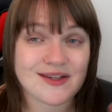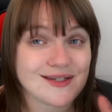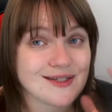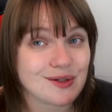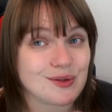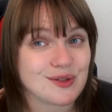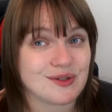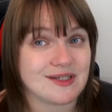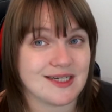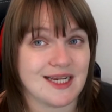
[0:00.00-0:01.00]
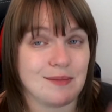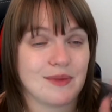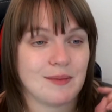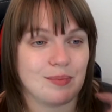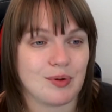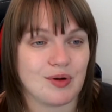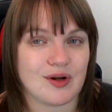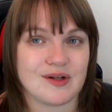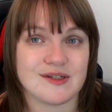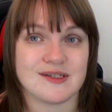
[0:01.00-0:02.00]
this is also the team that bought
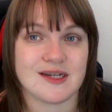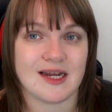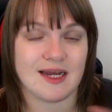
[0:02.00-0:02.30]
us